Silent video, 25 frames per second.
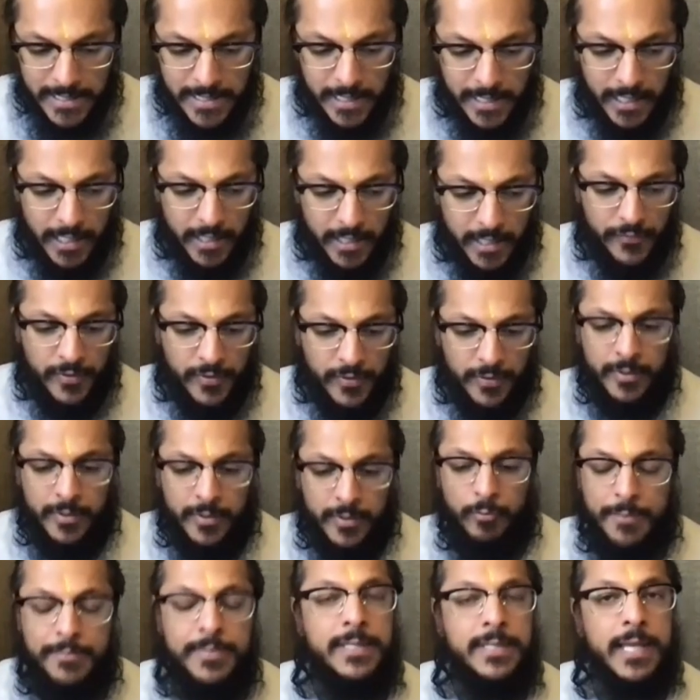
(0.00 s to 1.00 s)
ticket from
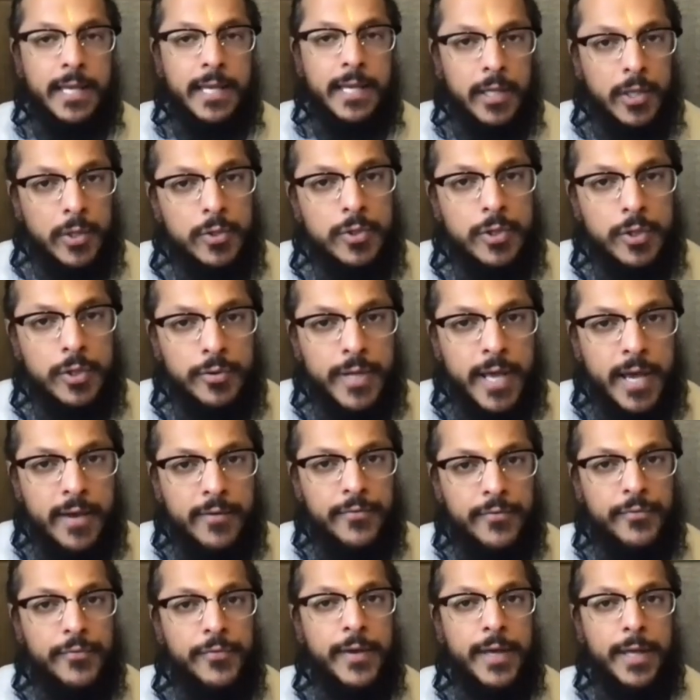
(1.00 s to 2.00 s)
a website you don't
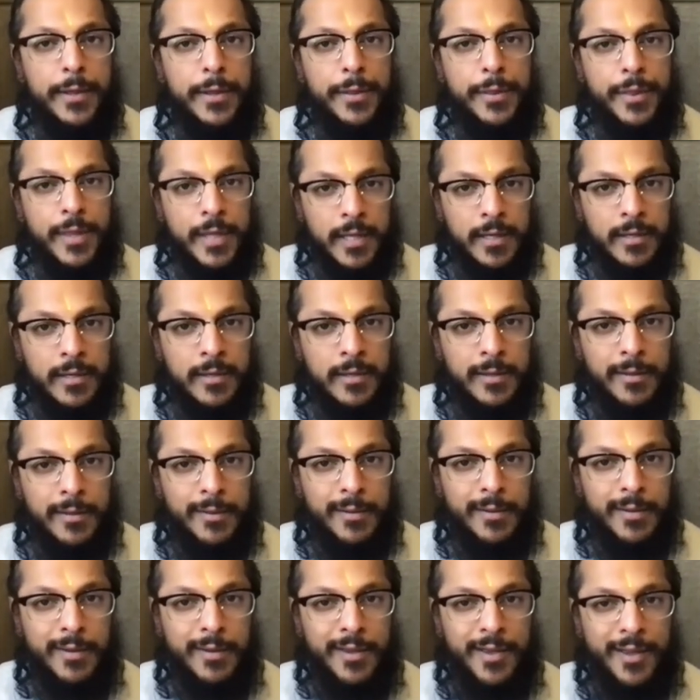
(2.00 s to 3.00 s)
have faith in,
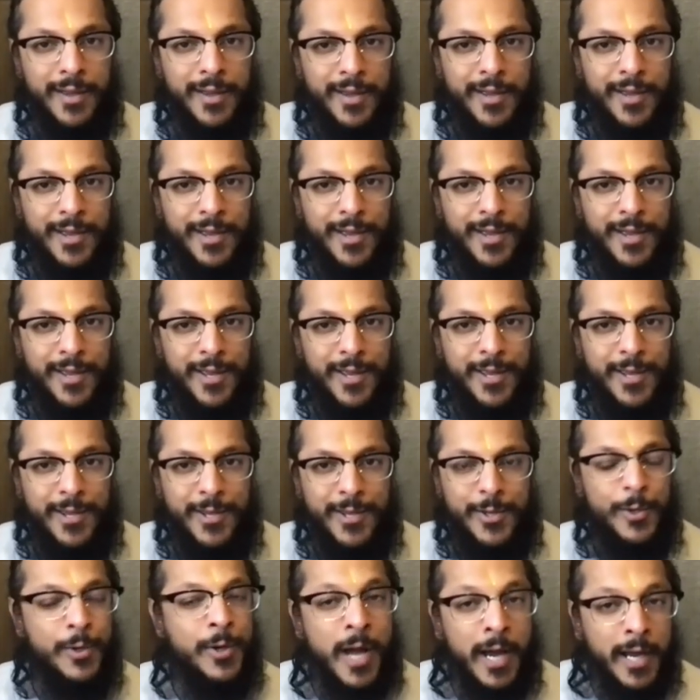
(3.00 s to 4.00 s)

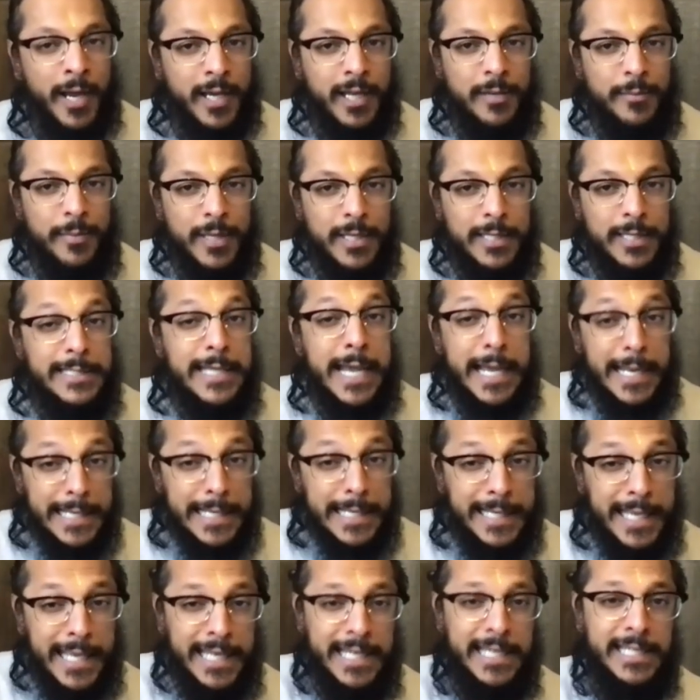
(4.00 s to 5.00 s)
you're not going to be
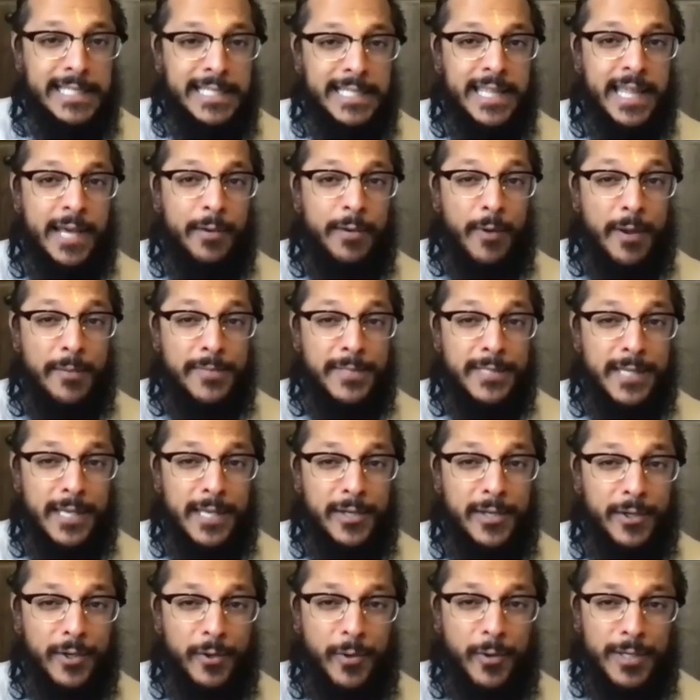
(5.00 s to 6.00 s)
dedicated to that
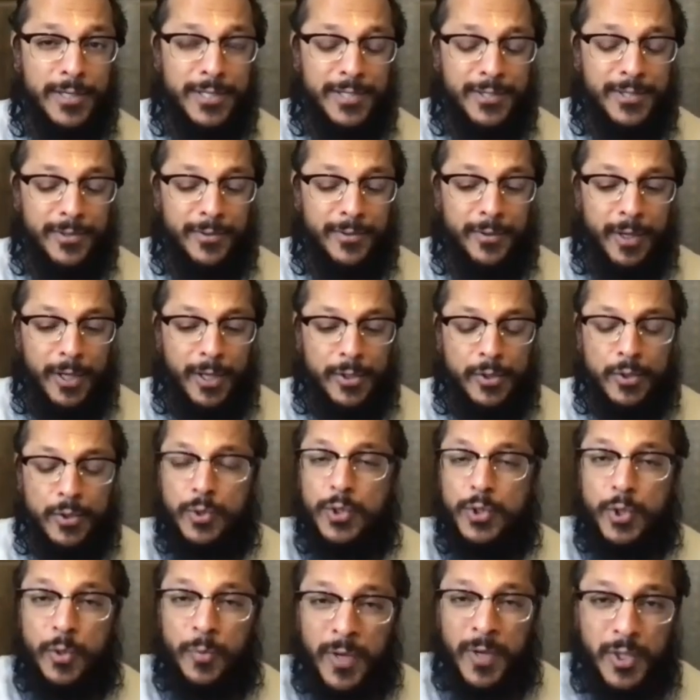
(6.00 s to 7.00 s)
website. You're going to do
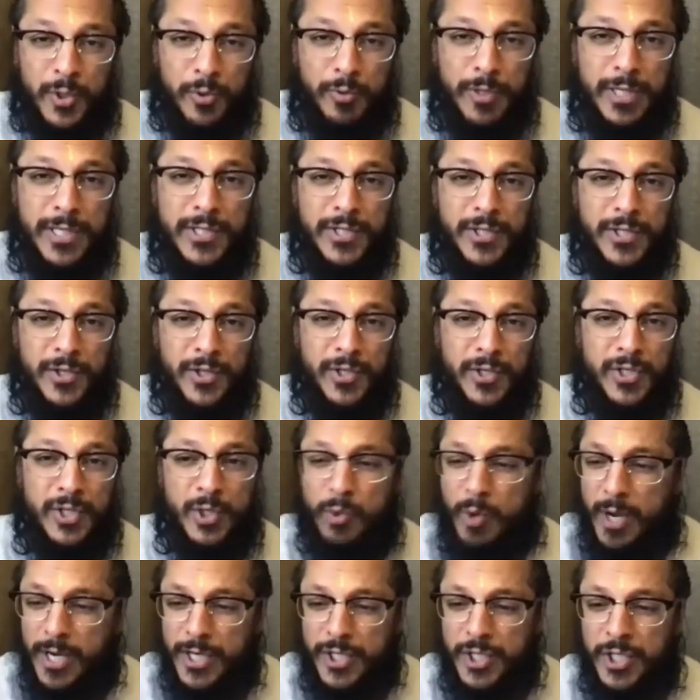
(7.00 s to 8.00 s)
so much research,
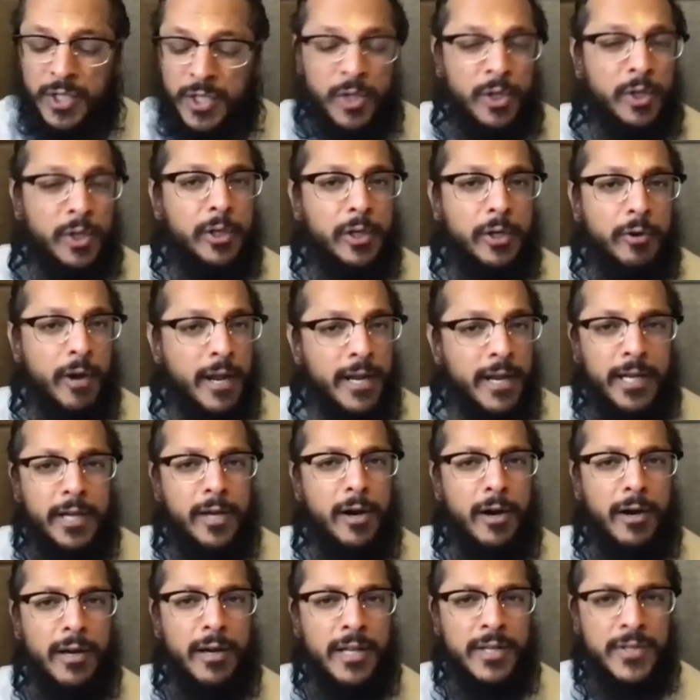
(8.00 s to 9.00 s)
question your credit
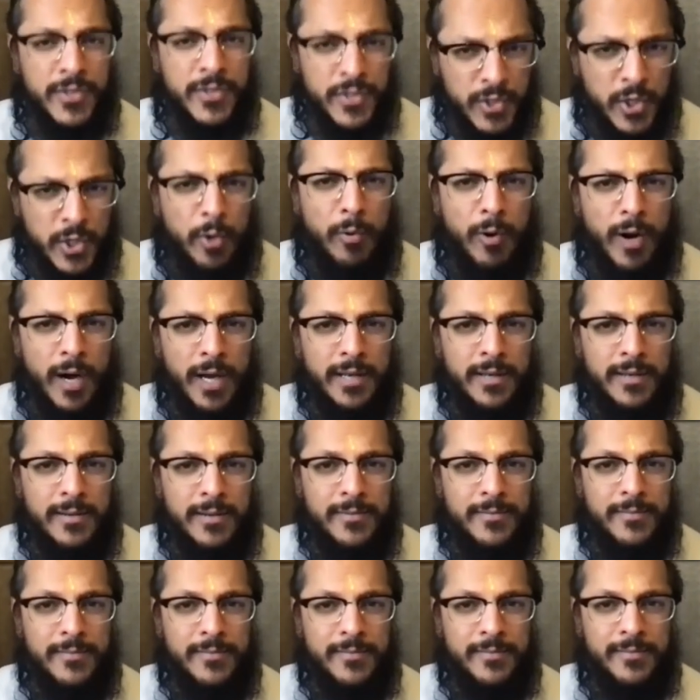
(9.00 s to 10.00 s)
card, and so on.
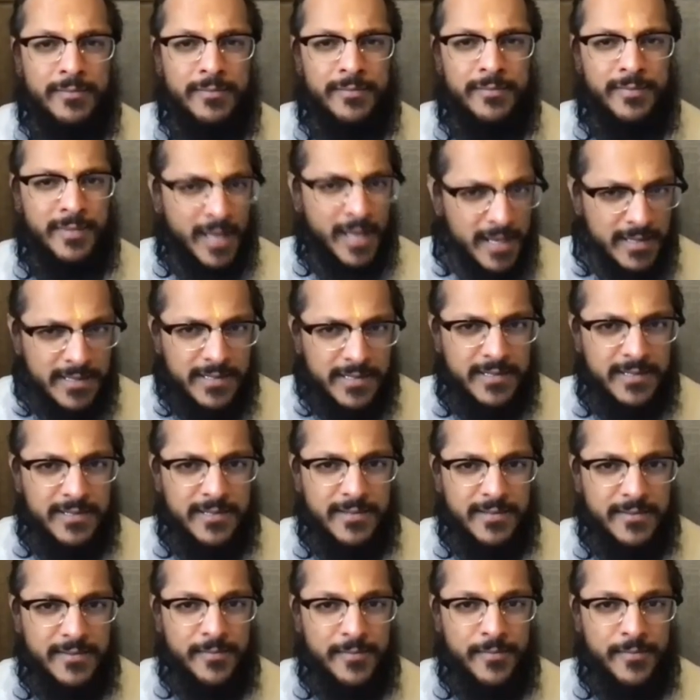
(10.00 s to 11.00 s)
Yes?